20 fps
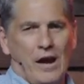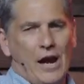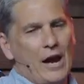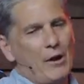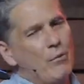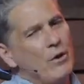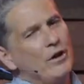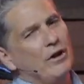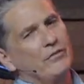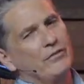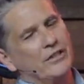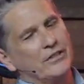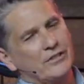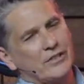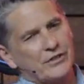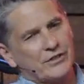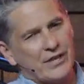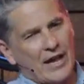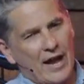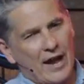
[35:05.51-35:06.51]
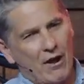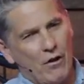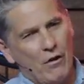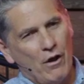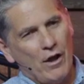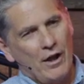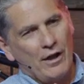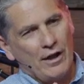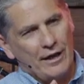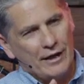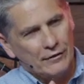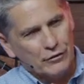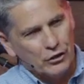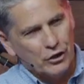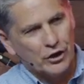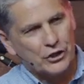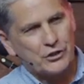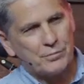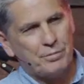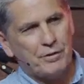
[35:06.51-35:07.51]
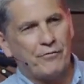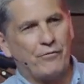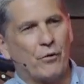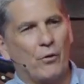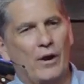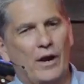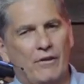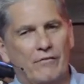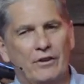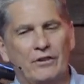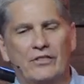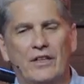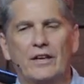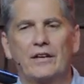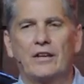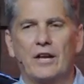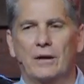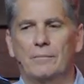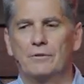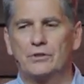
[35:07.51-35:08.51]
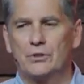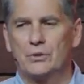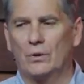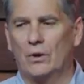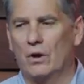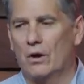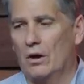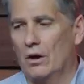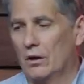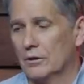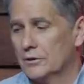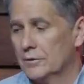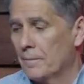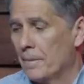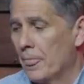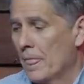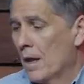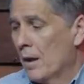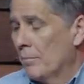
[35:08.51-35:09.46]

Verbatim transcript: I wonder if this is how it looks before everything comes to a halt.